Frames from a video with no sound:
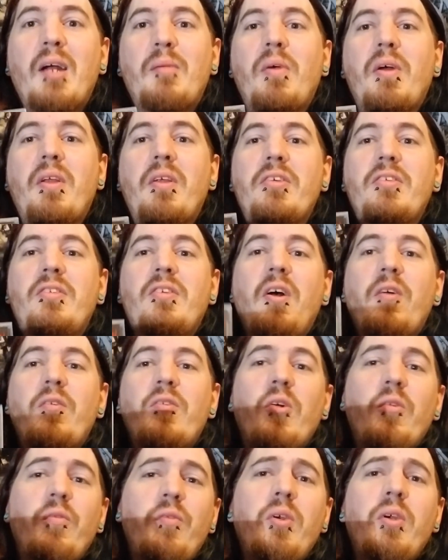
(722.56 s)
metal stuff.
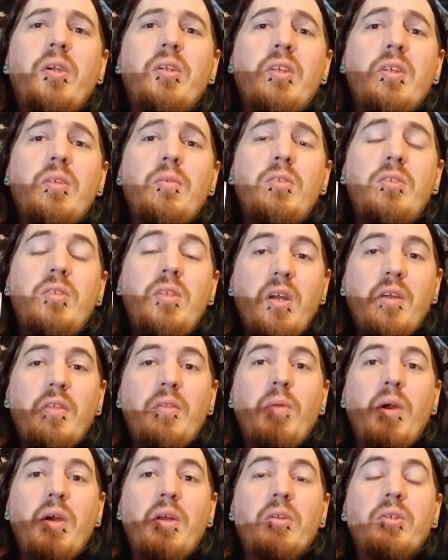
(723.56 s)
So if you're into
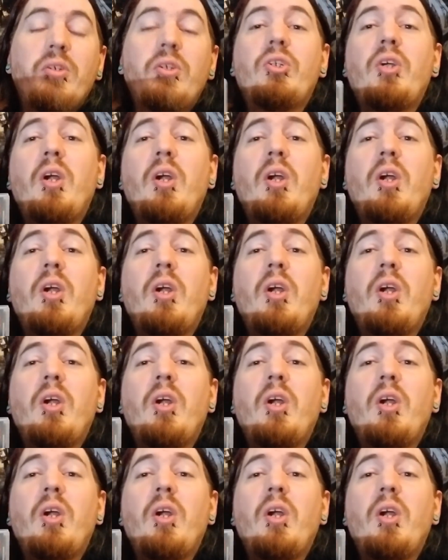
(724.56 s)
death metal and you're